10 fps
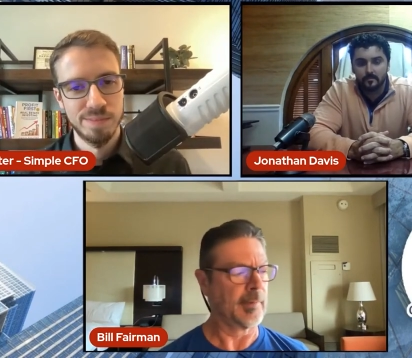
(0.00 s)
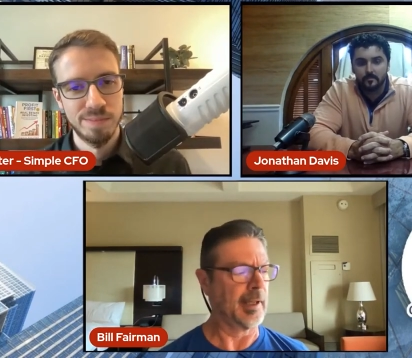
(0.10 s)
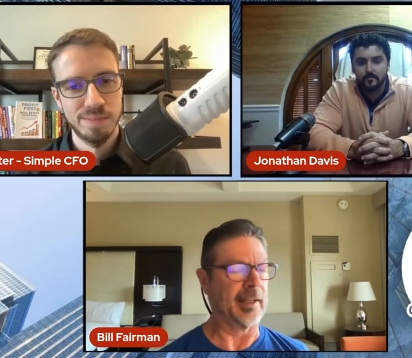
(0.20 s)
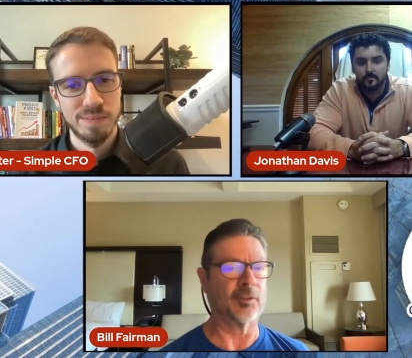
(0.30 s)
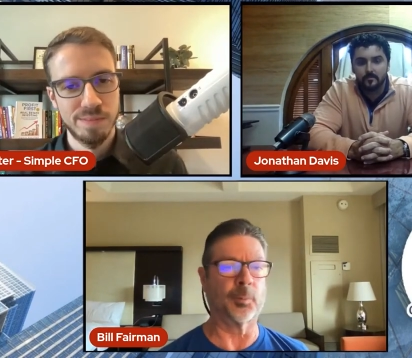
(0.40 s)

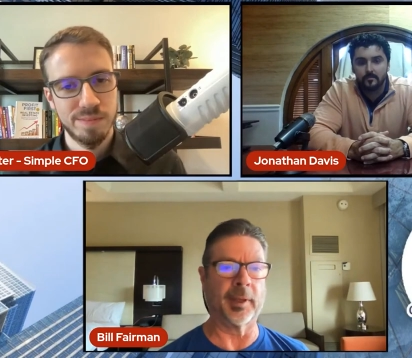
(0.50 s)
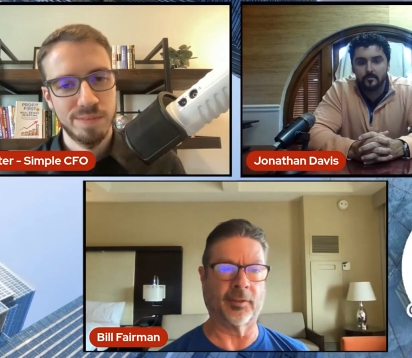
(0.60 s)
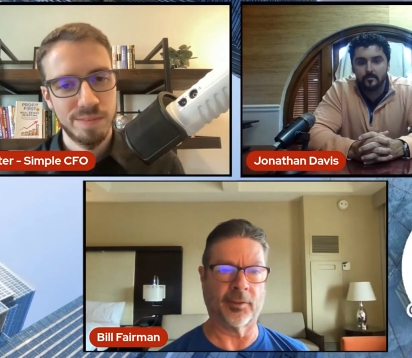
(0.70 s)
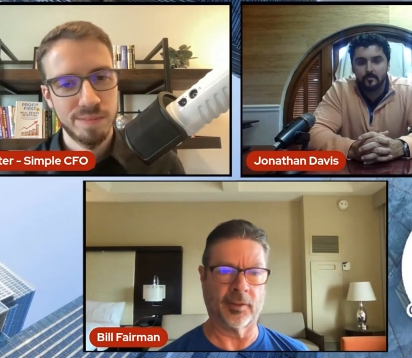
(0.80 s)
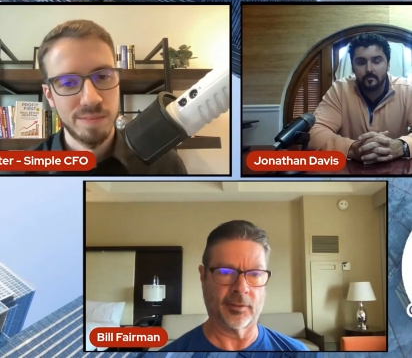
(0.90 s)

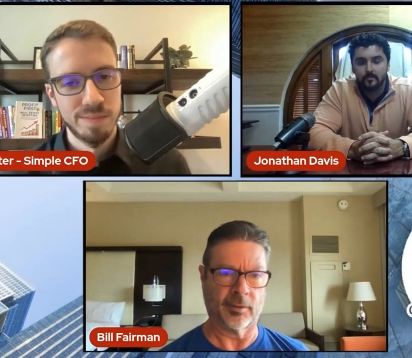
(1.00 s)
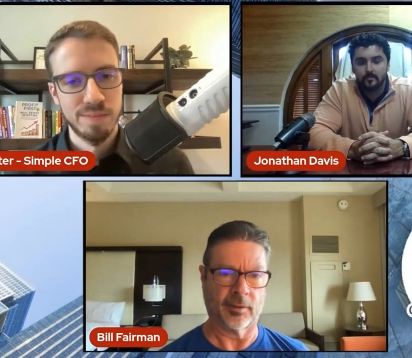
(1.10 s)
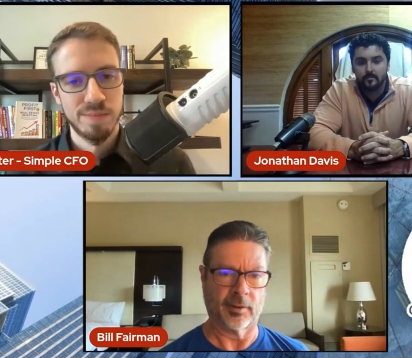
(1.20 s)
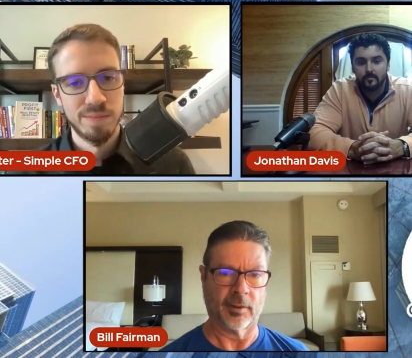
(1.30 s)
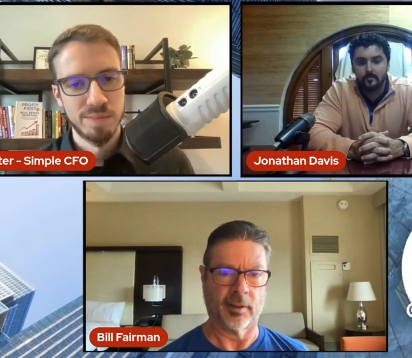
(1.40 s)
Speaker 1: expenses
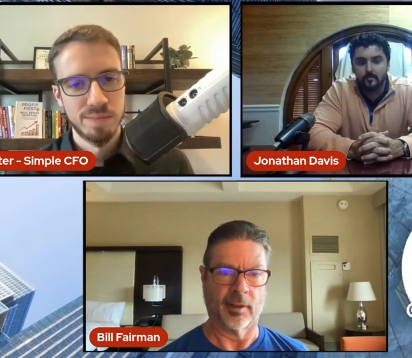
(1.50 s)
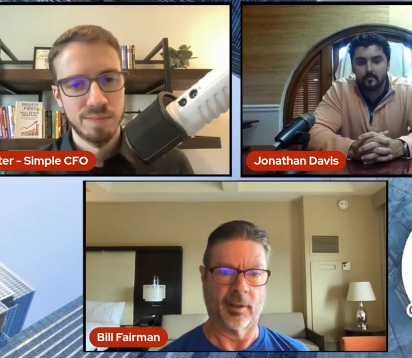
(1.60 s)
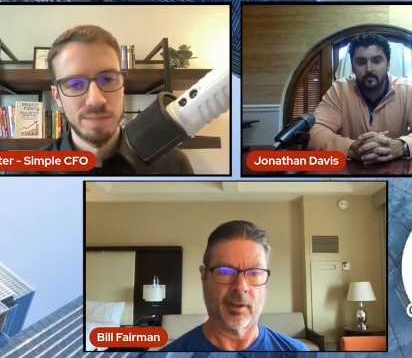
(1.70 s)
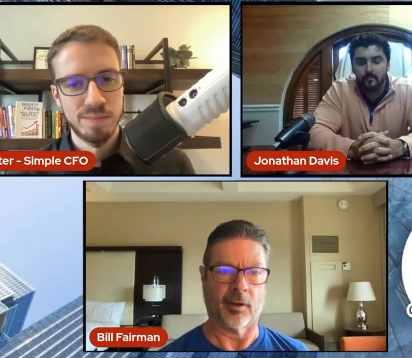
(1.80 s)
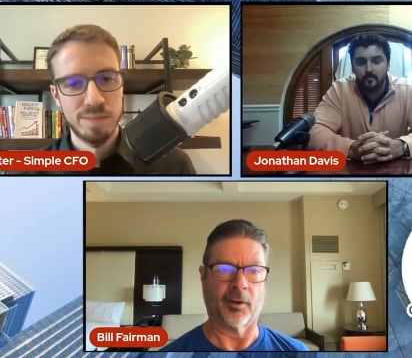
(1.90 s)

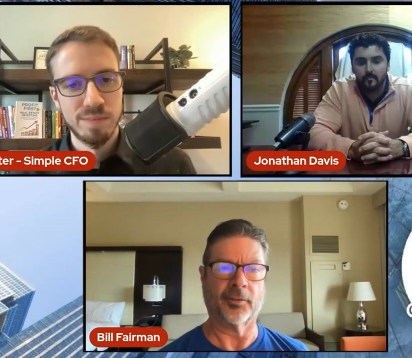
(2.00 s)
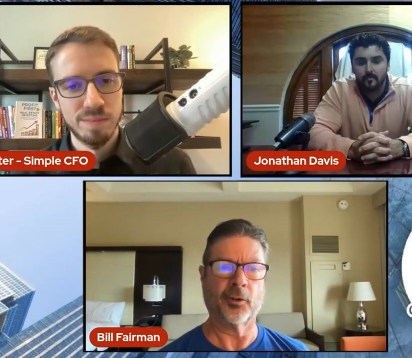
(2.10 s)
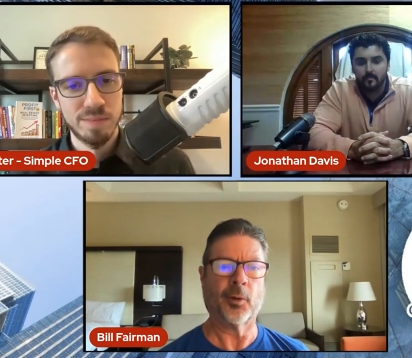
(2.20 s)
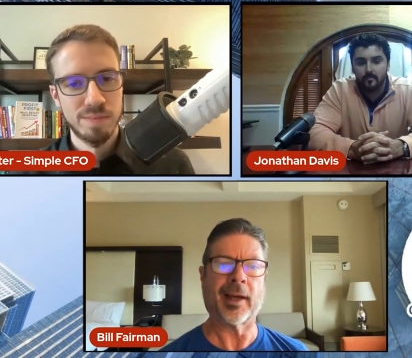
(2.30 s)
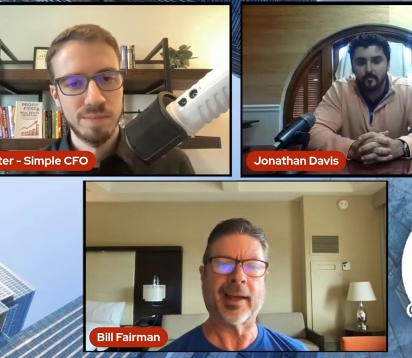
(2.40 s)
are
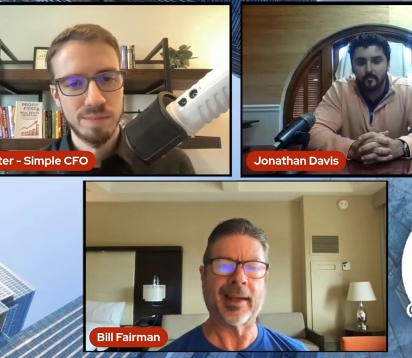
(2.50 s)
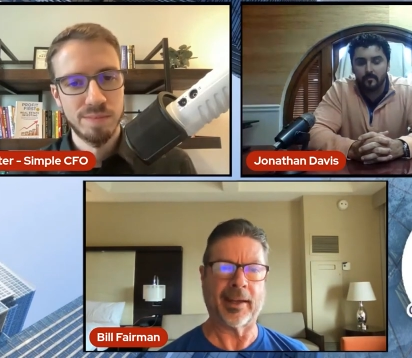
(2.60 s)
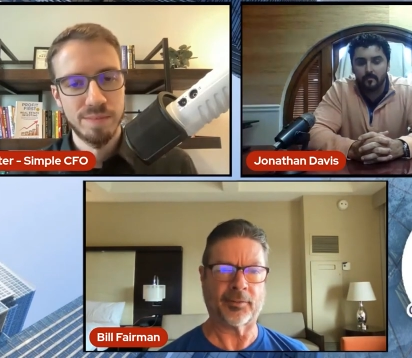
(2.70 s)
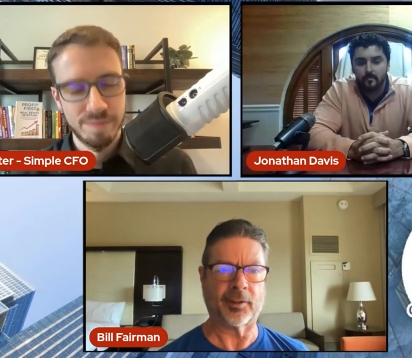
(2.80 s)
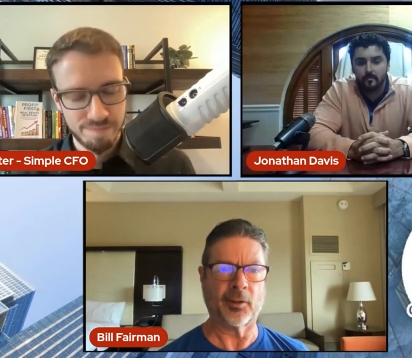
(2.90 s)
too high
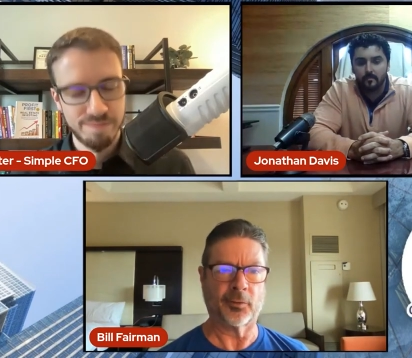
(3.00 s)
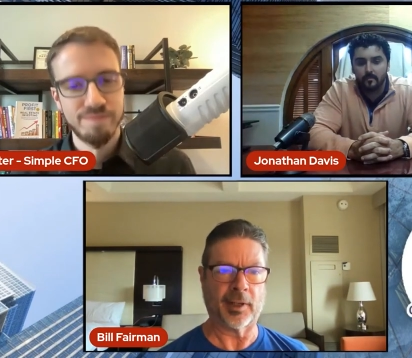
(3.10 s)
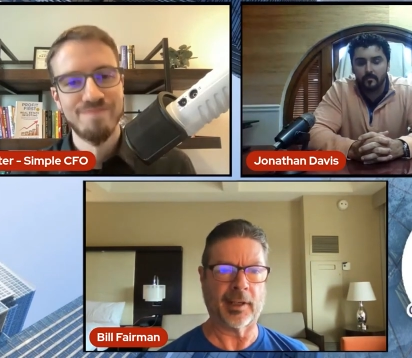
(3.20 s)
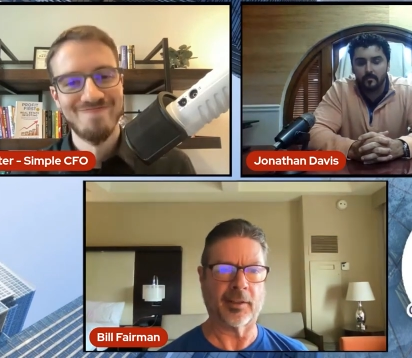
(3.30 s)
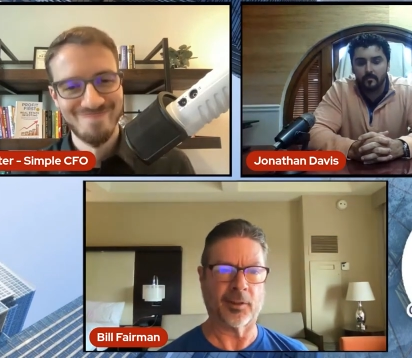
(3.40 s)
after you've
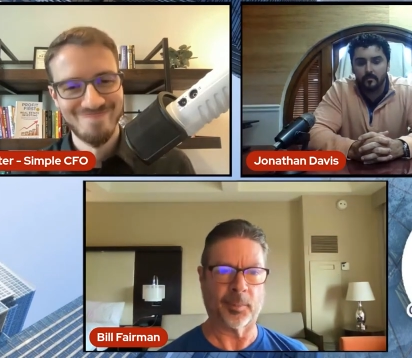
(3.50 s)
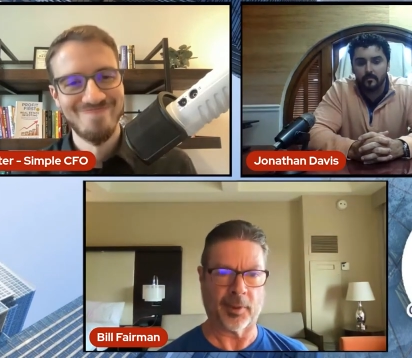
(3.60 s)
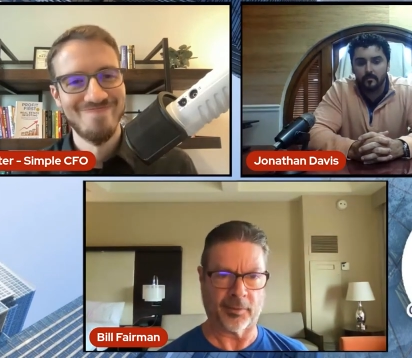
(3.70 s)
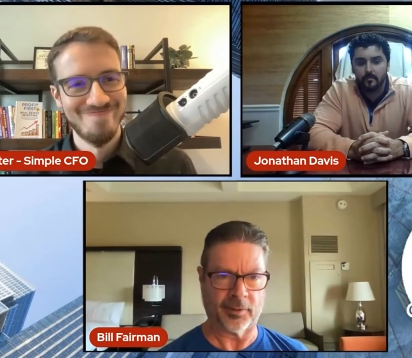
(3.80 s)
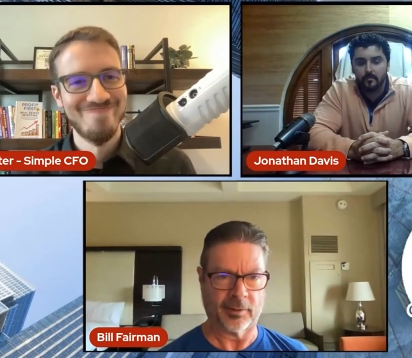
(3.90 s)
taken your
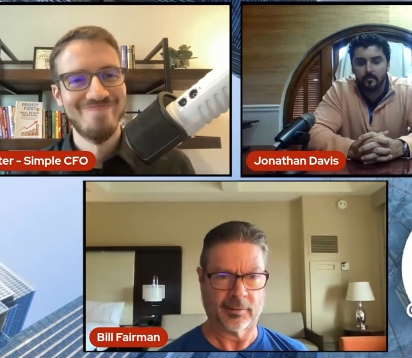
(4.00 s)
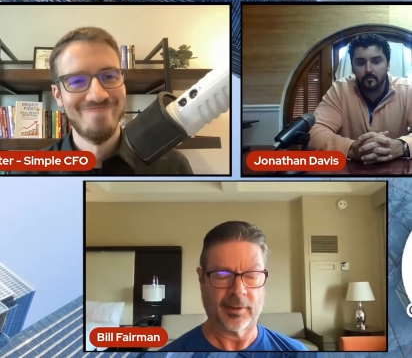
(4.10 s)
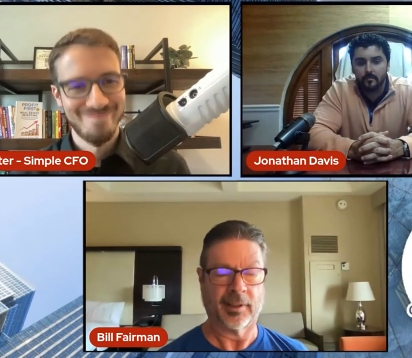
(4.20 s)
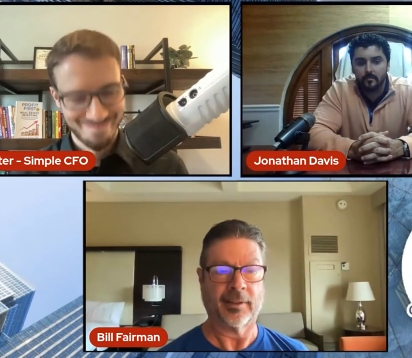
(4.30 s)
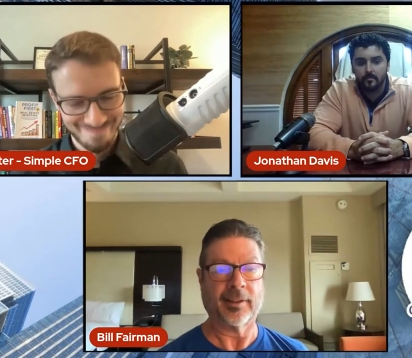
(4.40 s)
profit,
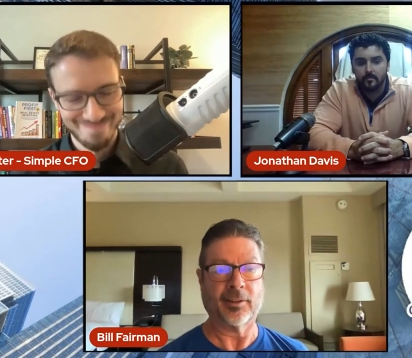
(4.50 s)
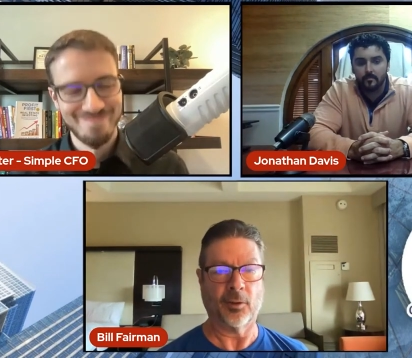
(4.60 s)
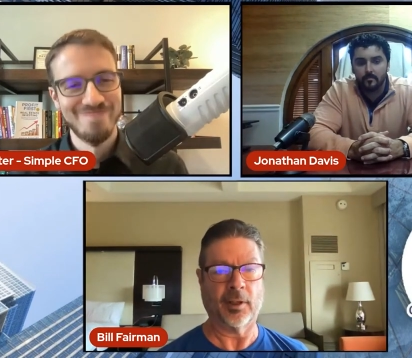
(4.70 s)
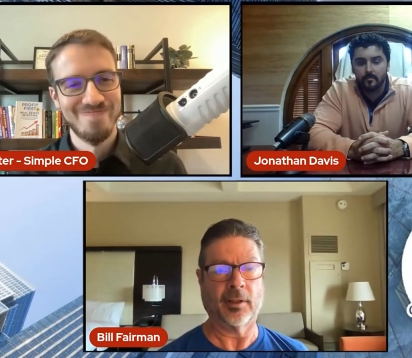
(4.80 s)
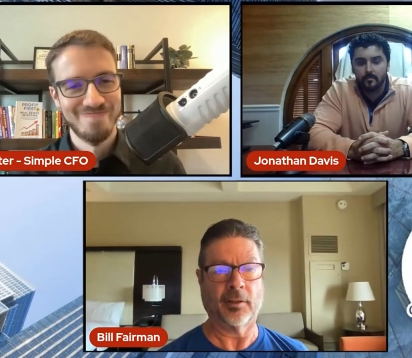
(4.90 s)
then
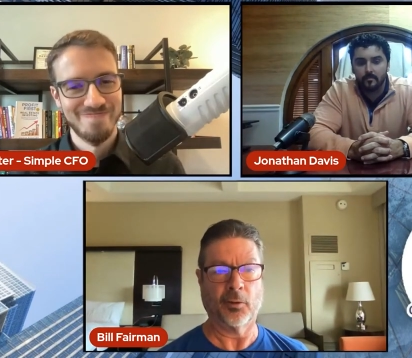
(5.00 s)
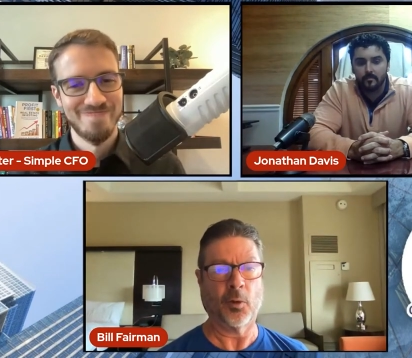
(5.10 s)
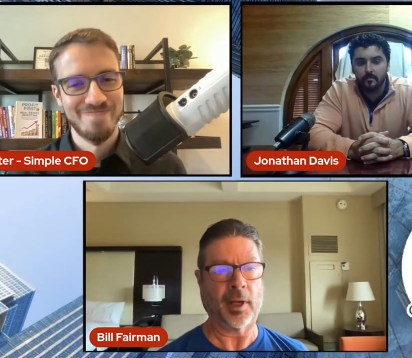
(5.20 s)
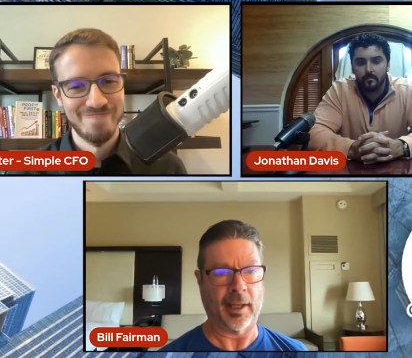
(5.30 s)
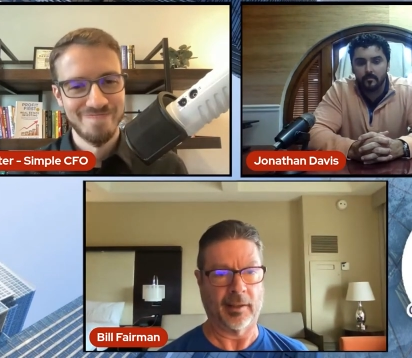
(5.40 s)
you need to do
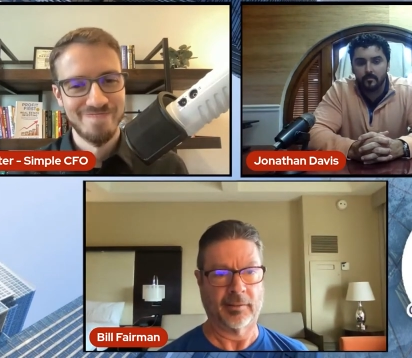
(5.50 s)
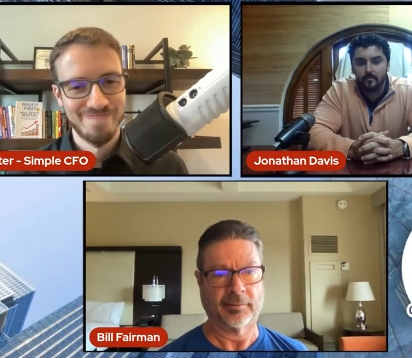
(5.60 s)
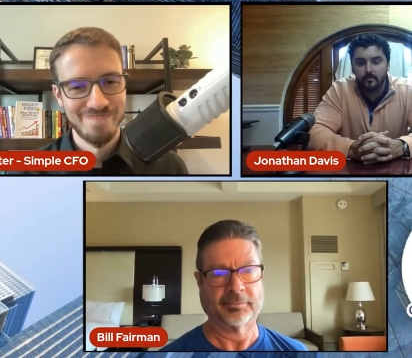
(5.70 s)
what?